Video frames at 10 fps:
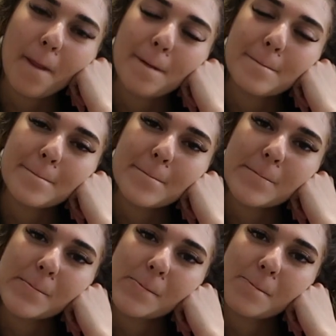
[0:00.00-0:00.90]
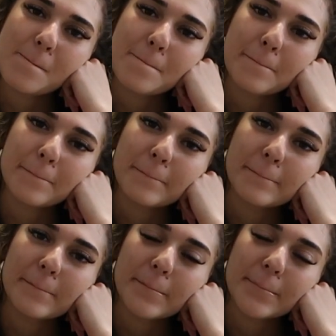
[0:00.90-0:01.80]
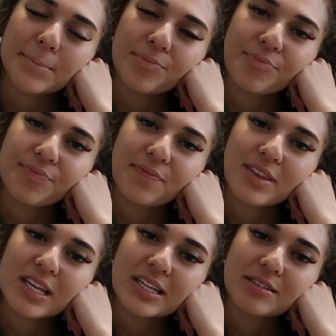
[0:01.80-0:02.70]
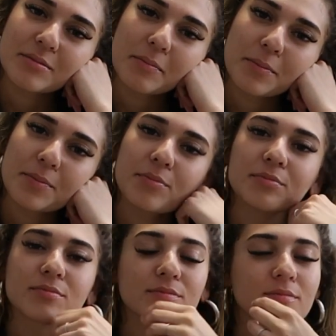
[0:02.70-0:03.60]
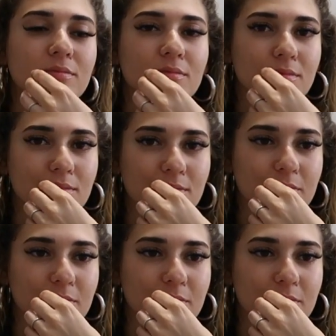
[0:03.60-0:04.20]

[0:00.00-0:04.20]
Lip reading: (silent)